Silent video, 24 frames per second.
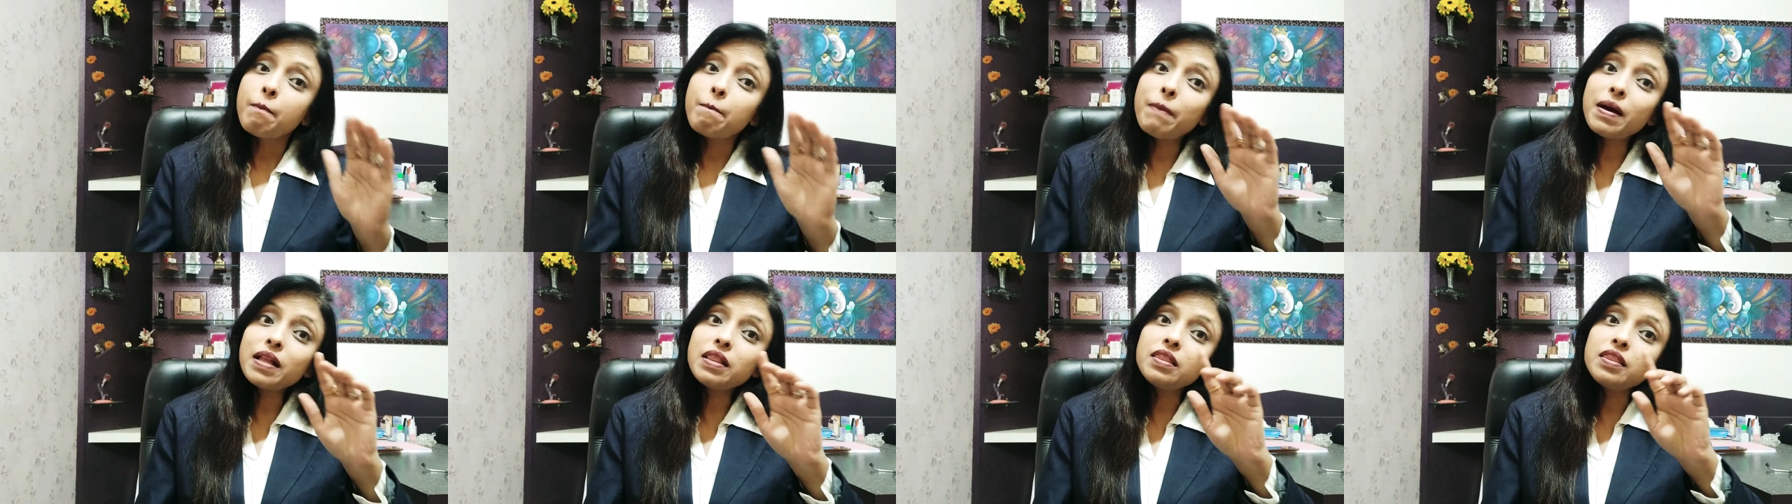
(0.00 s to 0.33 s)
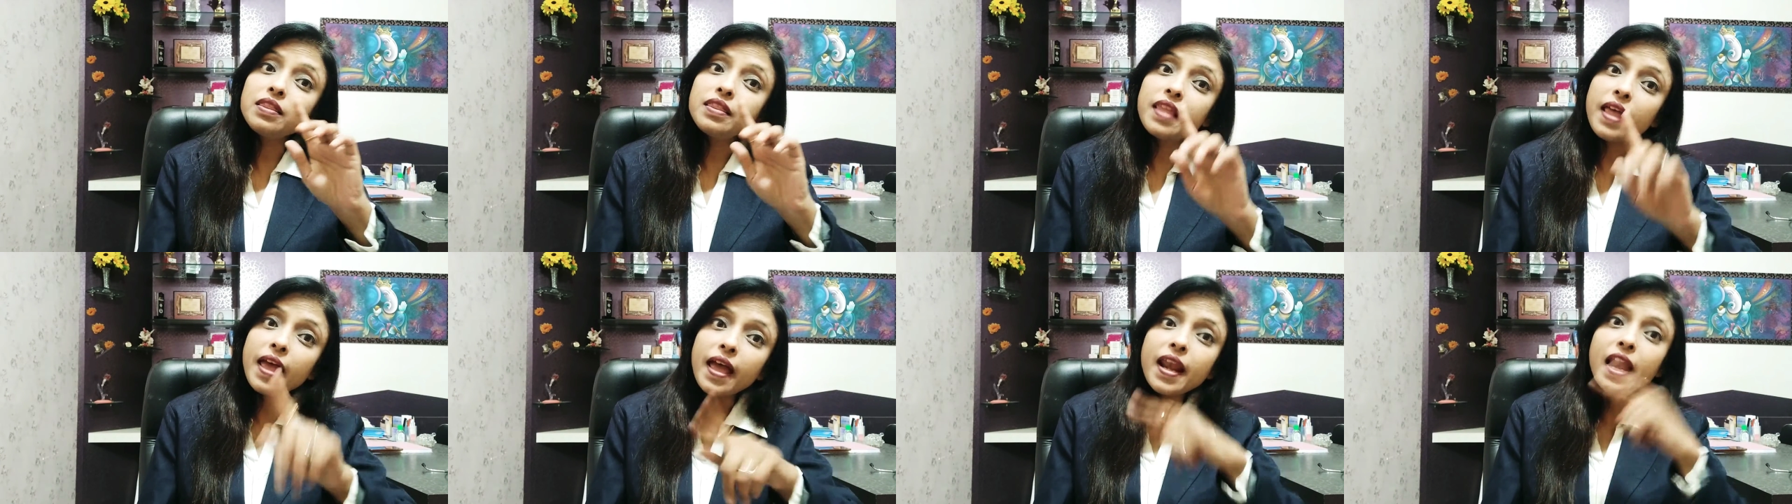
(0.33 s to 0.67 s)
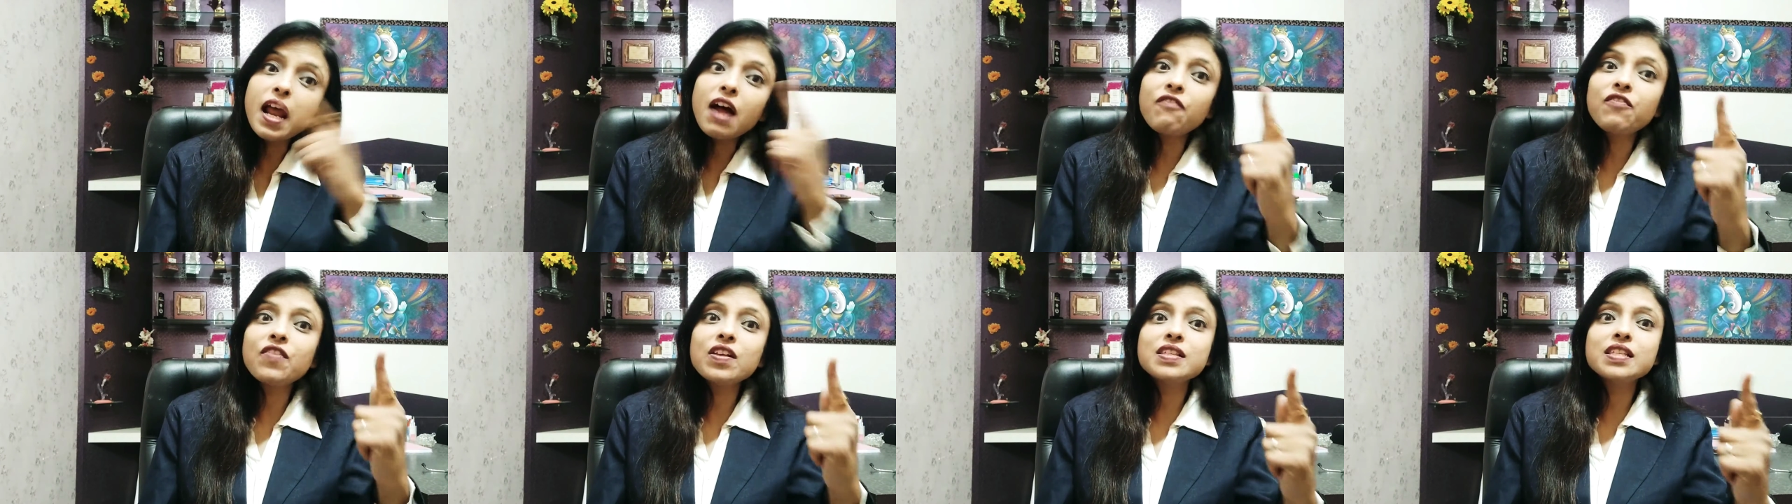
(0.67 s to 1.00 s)
but then
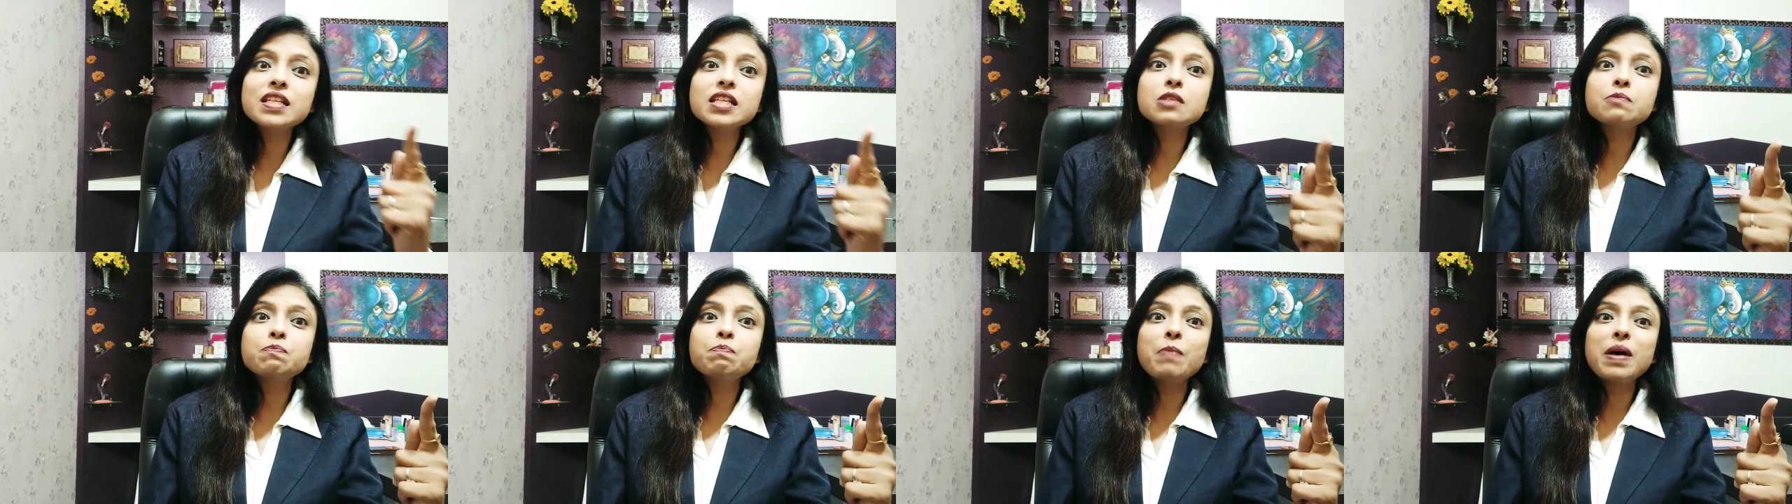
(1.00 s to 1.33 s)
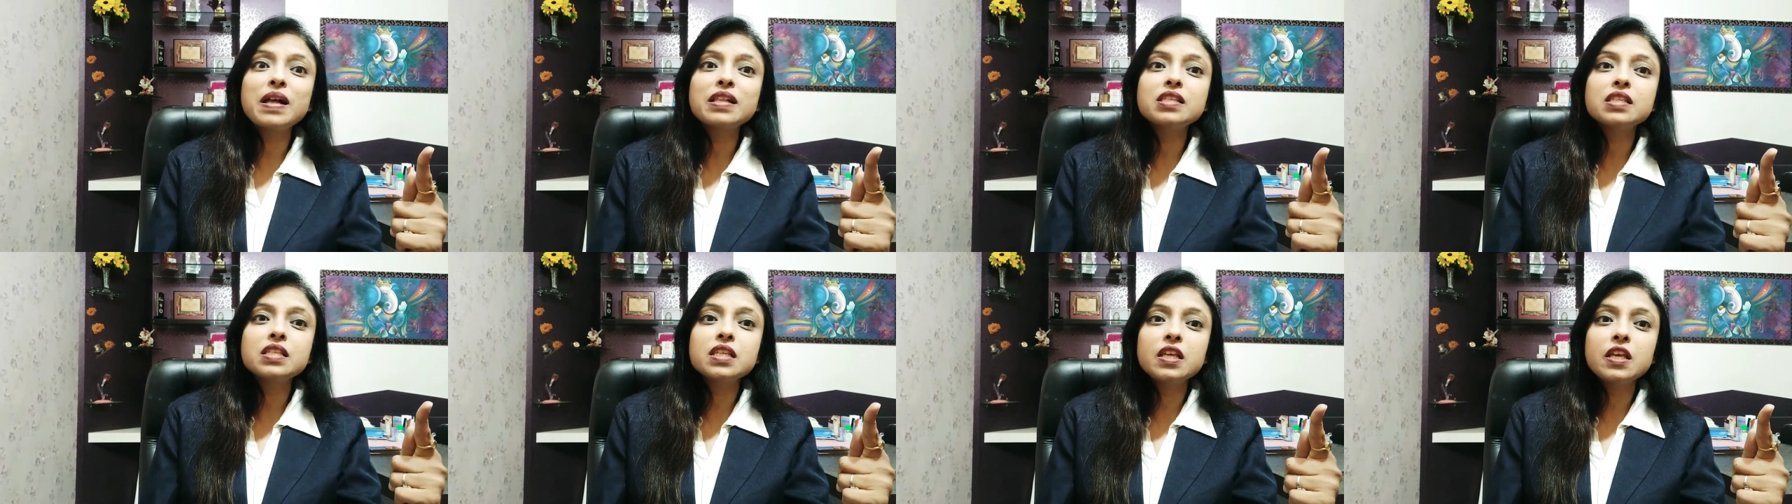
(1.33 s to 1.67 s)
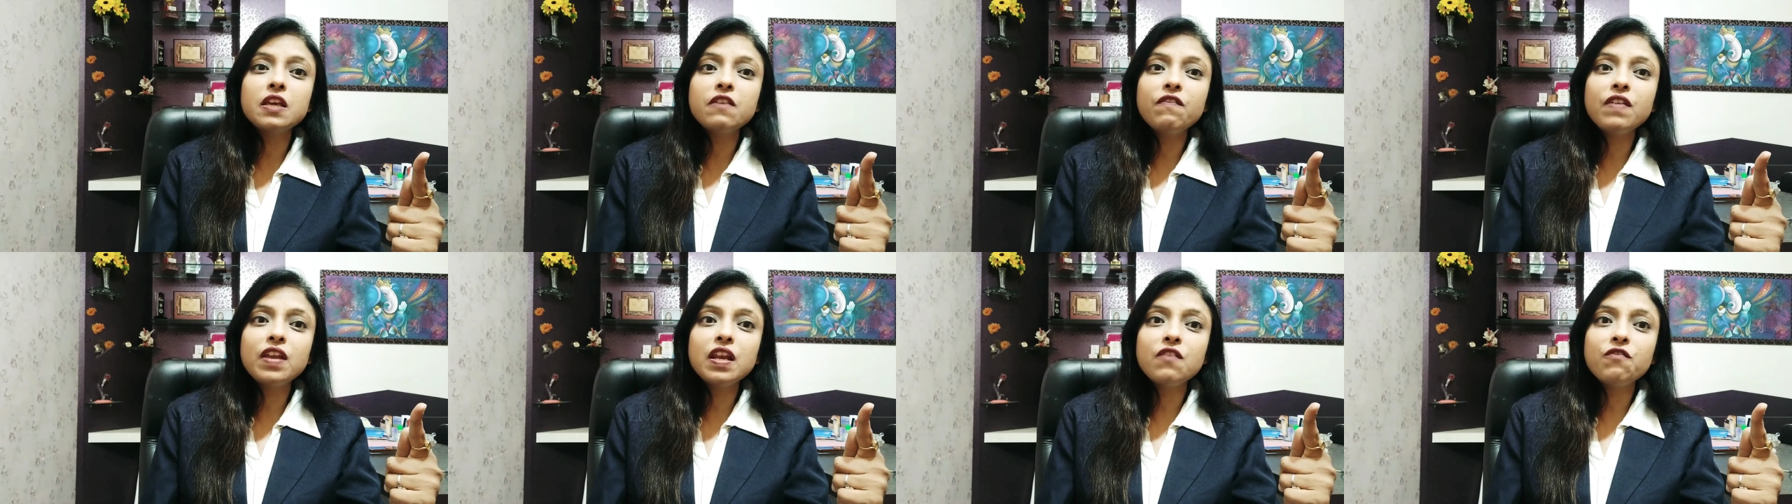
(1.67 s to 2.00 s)
after 6 months,
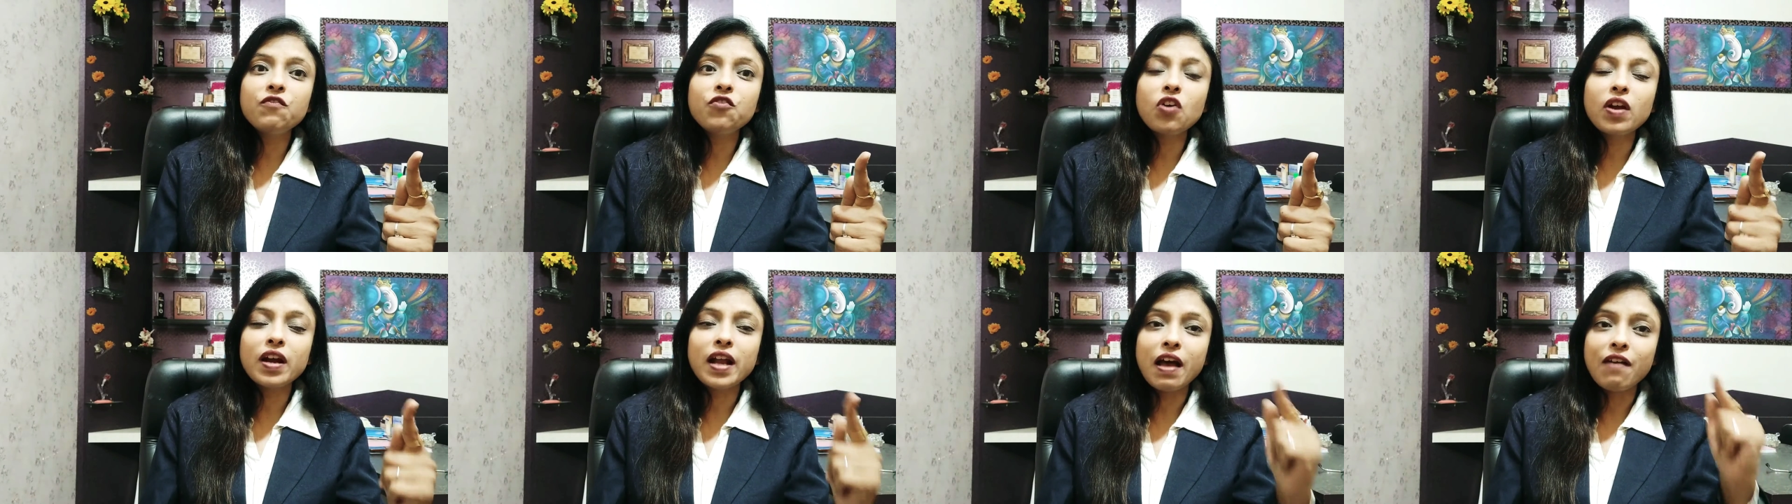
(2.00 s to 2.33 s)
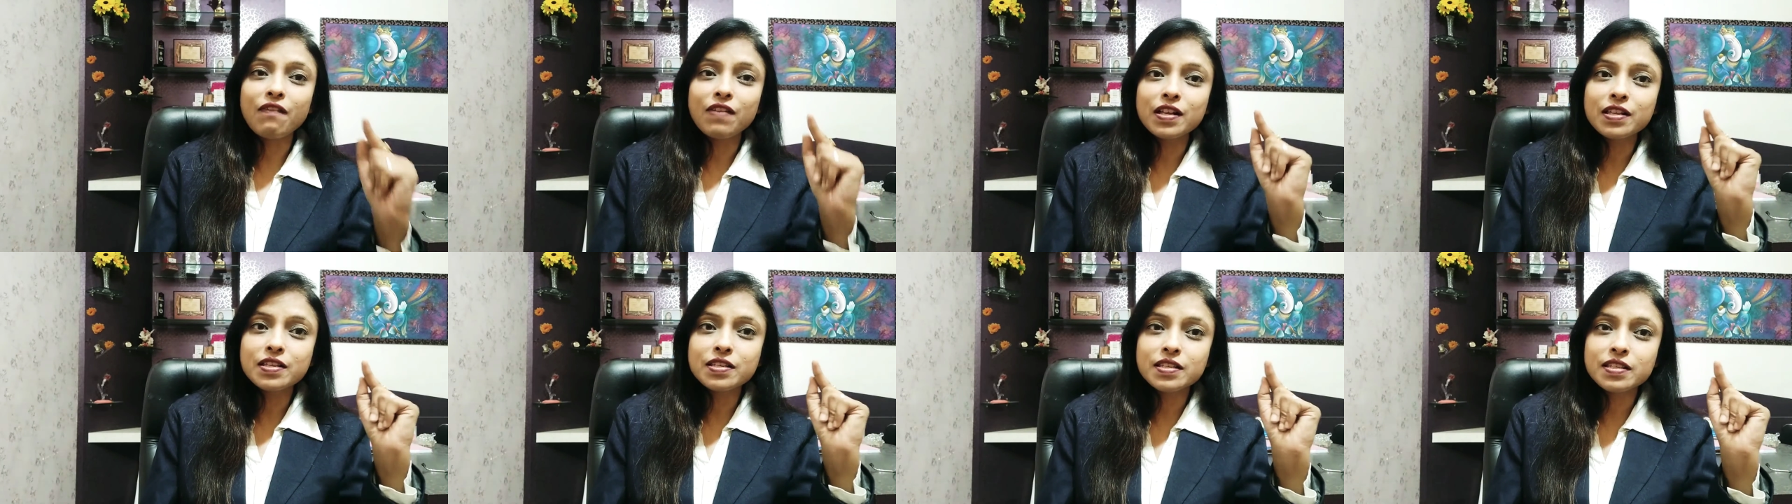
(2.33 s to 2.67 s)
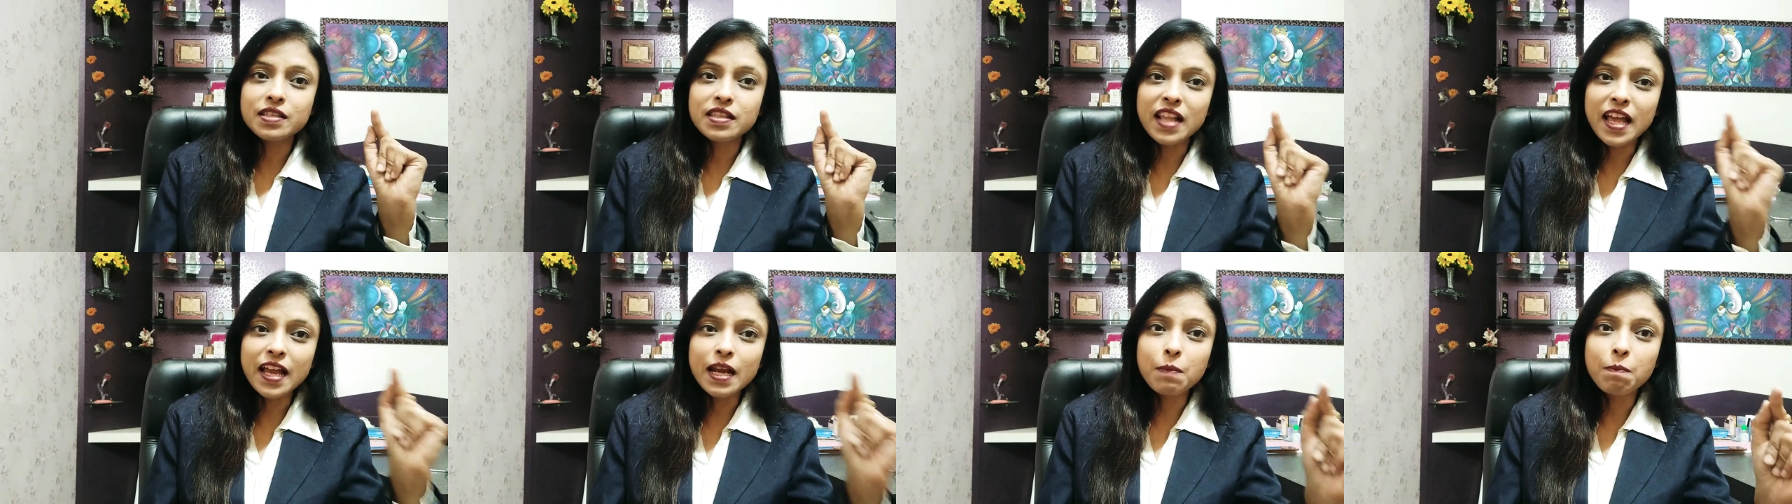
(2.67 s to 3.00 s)
even if you are having a
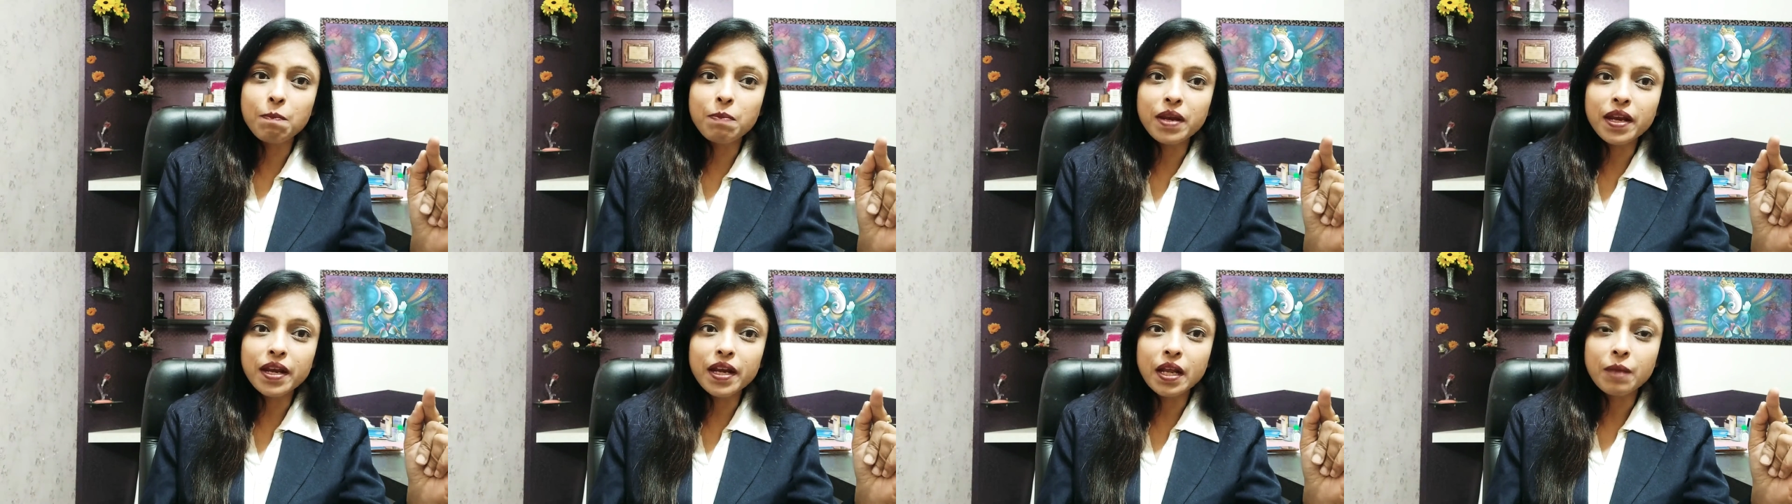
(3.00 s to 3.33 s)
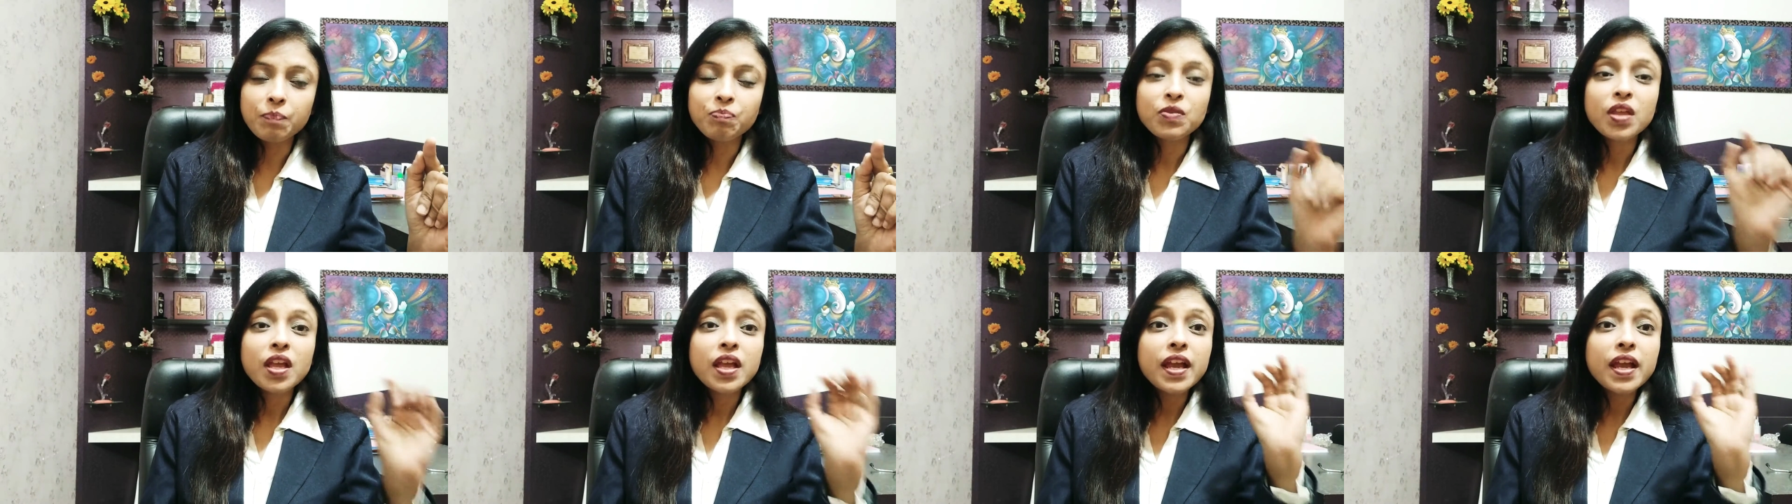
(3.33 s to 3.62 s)
slight bleeding,